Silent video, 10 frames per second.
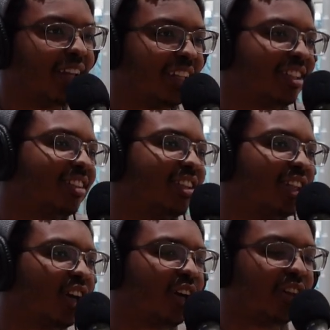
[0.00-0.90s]
Like
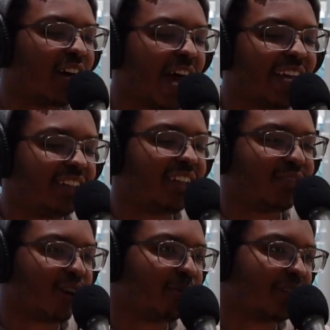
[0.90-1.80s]
the idea
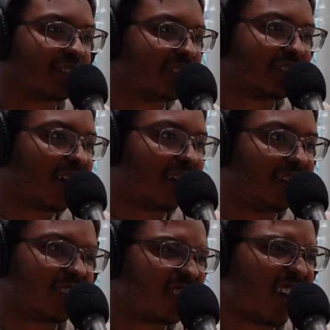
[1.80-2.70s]
of harm reduction
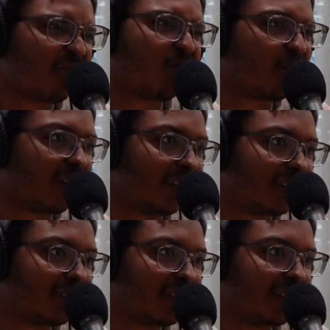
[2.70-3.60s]
is not
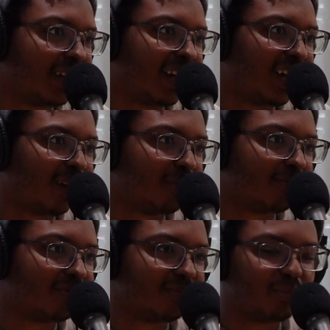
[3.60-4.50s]
foreign.